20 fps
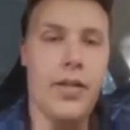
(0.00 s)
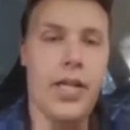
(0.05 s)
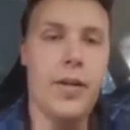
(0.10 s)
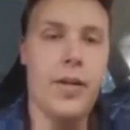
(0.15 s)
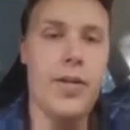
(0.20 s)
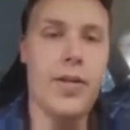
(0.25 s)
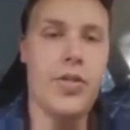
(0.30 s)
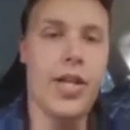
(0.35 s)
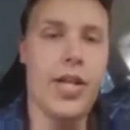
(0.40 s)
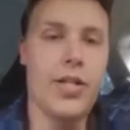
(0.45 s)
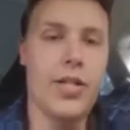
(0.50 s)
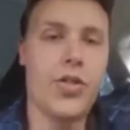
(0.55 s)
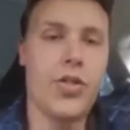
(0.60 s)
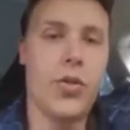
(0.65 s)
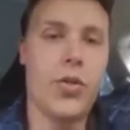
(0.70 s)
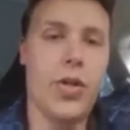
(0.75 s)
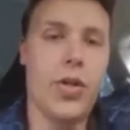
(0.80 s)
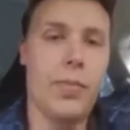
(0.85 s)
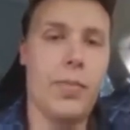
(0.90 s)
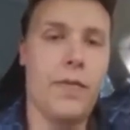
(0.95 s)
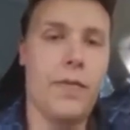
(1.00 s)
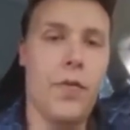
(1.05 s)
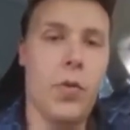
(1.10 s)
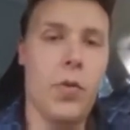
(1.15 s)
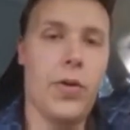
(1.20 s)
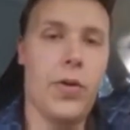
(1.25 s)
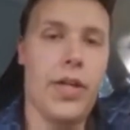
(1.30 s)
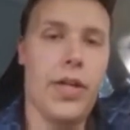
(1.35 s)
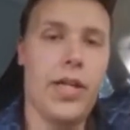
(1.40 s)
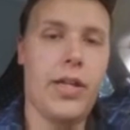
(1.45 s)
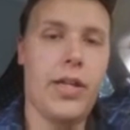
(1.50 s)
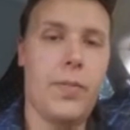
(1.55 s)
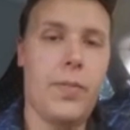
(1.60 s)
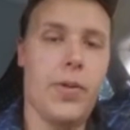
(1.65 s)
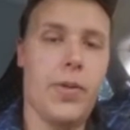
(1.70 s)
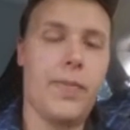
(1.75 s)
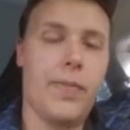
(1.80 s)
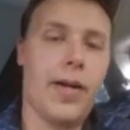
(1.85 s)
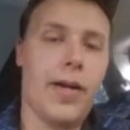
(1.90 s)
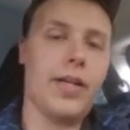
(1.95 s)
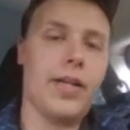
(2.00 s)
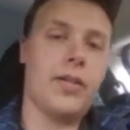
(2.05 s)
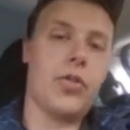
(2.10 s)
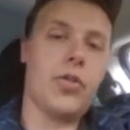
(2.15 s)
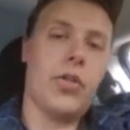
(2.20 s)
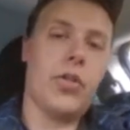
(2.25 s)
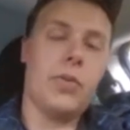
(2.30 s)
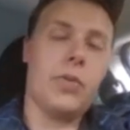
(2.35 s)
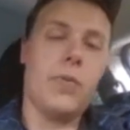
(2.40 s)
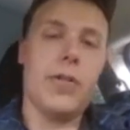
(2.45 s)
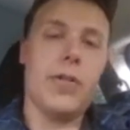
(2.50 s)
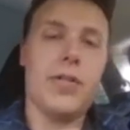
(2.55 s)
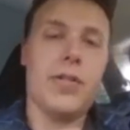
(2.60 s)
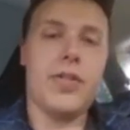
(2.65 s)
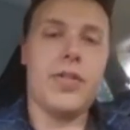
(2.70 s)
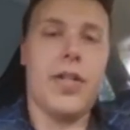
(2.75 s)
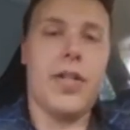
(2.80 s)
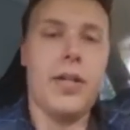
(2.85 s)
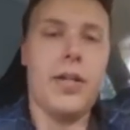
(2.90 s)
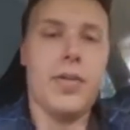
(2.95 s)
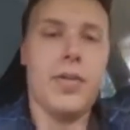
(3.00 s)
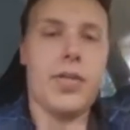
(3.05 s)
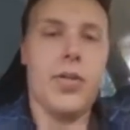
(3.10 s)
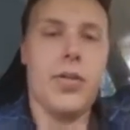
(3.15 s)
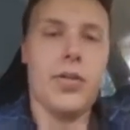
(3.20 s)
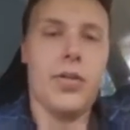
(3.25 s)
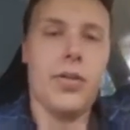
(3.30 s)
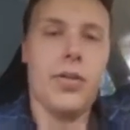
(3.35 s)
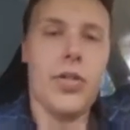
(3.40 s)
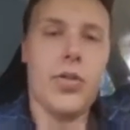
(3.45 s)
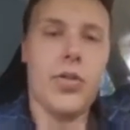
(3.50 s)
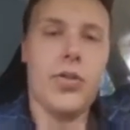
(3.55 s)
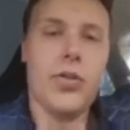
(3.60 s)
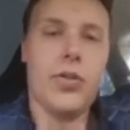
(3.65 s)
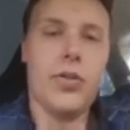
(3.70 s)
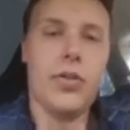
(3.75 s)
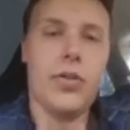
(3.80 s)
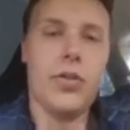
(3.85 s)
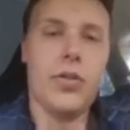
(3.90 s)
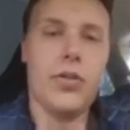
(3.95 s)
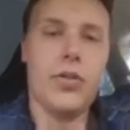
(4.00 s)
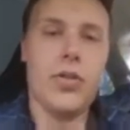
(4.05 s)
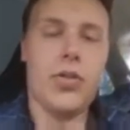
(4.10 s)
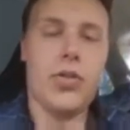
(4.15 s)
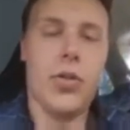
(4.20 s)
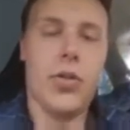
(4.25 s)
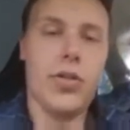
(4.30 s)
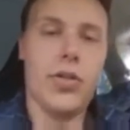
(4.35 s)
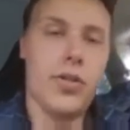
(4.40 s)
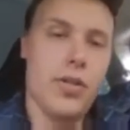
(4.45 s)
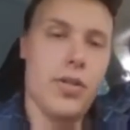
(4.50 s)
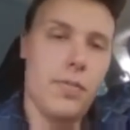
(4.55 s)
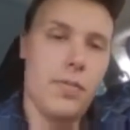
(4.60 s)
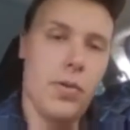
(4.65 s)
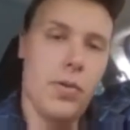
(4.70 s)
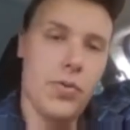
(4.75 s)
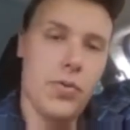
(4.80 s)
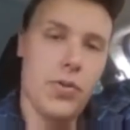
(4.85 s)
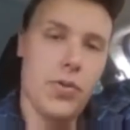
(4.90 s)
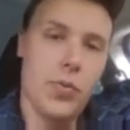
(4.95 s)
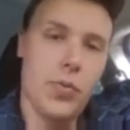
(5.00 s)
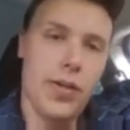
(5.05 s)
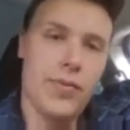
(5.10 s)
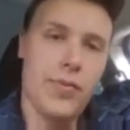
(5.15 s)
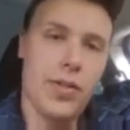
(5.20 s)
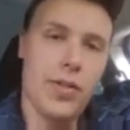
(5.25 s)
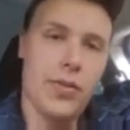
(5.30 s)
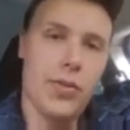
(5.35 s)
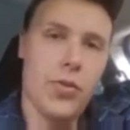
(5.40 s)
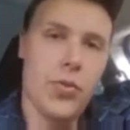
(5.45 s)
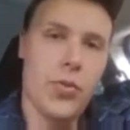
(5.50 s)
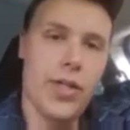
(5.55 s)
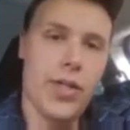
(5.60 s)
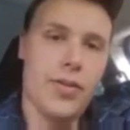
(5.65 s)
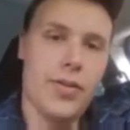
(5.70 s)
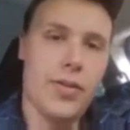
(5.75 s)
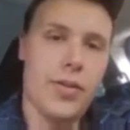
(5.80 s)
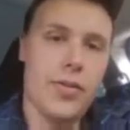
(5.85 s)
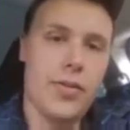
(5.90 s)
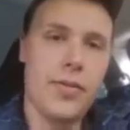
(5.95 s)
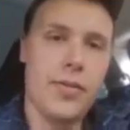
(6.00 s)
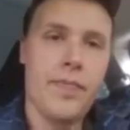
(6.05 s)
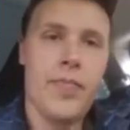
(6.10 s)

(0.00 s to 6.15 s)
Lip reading: image that has shown up before in a book by Charles Proteus Steinmetz called Electrical Discharges, Impulses, Waves, and Other Transients.